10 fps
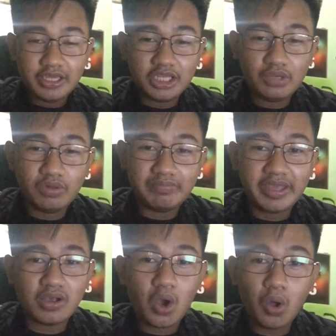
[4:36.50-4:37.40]
He will
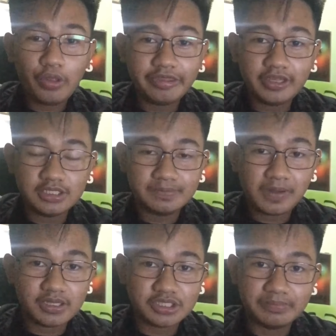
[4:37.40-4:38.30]
make all things
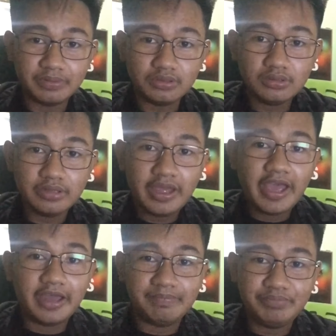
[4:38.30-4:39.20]
possible
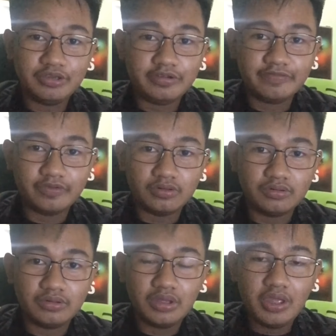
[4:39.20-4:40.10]
and beautiful.
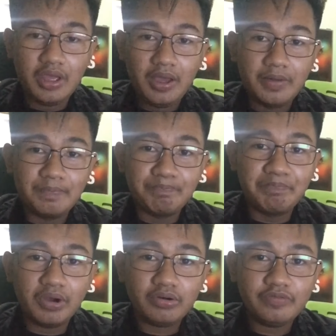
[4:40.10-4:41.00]

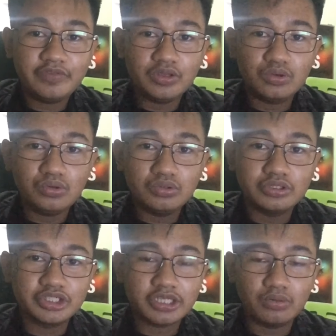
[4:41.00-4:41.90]
Both of you
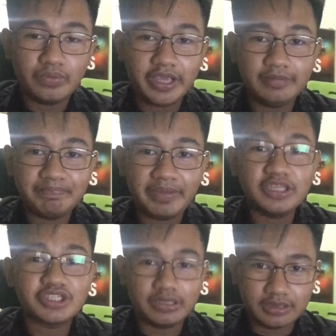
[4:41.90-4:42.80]
shall wait
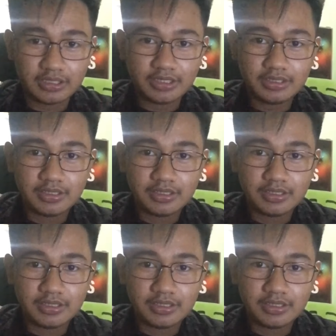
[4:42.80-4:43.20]
patiently.